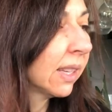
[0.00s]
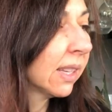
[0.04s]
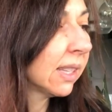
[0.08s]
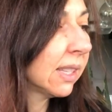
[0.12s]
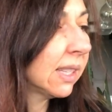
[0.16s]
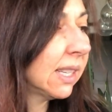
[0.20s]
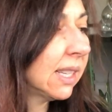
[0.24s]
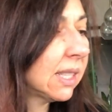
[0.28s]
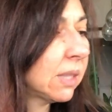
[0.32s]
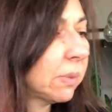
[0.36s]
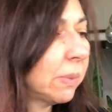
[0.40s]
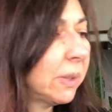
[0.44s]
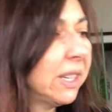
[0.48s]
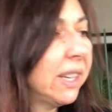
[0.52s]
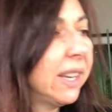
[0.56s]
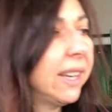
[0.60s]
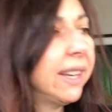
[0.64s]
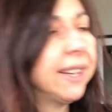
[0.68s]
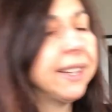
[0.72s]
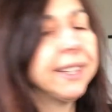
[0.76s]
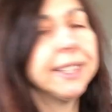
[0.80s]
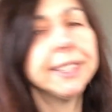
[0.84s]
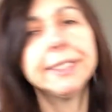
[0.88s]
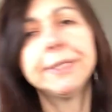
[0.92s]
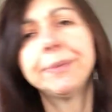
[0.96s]
This one
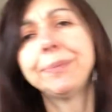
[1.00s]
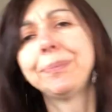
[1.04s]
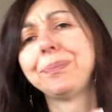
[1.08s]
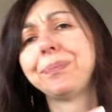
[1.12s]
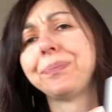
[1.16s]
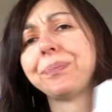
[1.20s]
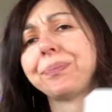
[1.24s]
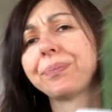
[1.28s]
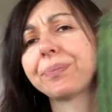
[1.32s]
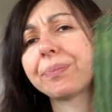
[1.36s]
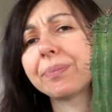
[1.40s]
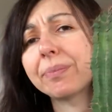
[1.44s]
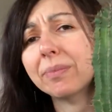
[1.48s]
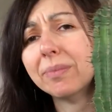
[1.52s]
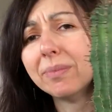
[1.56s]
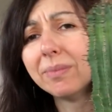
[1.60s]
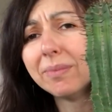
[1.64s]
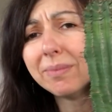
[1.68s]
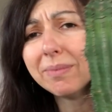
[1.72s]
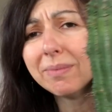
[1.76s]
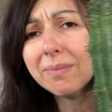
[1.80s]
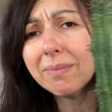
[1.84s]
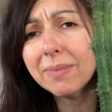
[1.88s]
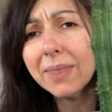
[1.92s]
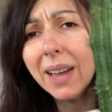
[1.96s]
here,
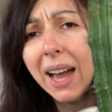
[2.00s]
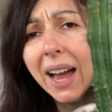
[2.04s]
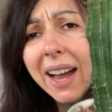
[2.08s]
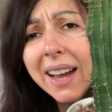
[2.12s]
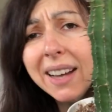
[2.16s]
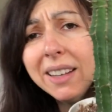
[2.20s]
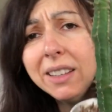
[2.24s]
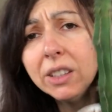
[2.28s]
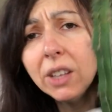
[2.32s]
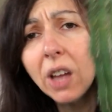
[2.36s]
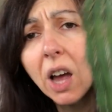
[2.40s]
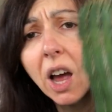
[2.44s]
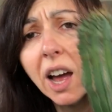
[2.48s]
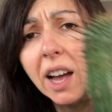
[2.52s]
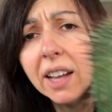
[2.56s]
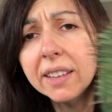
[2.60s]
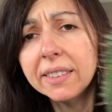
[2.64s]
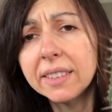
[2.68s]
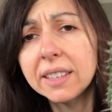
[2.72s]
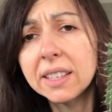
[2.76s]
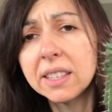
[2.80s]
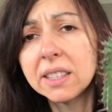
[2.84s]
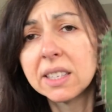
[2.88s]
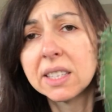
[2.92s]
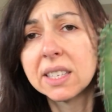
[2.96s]
I
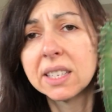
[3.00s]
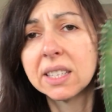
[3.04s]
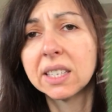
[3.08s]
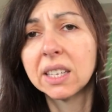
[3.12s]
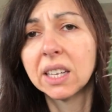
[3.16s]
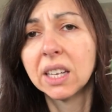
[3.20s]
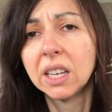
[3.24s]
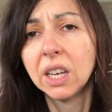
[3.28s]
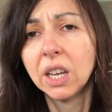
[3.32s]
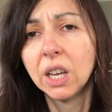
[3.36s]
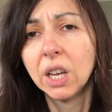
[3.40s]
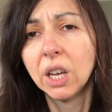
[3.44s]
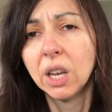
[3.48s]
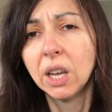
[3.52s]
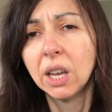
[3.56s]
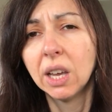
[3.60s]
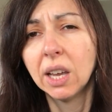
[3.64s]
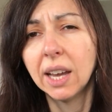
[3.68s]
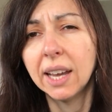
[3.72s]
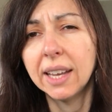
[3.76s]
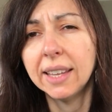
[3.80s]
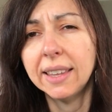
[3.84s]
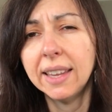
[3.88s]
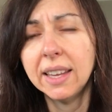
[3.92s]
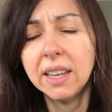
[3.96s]
thought it's,
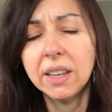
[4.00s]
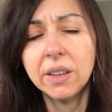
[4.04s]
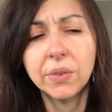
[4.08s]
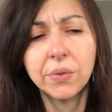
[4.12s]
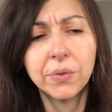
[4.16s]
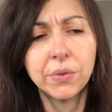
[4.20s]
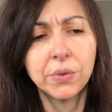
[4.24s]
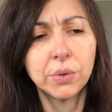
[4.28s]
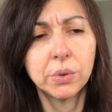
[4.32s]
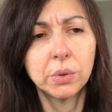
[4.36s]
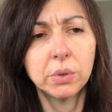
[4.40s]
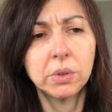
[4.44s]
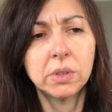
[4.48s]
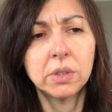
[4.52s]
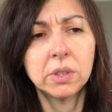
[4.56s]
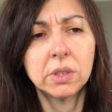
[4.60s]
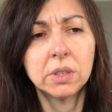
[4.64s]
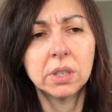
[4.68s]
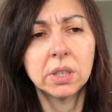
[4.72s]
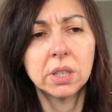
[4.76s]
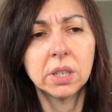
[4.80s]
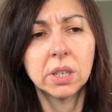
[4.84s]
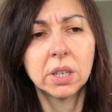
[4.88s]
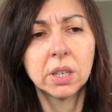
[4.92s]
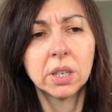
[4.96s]
I think
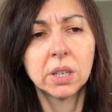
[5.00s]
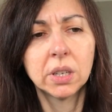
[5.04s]
Fruticosa,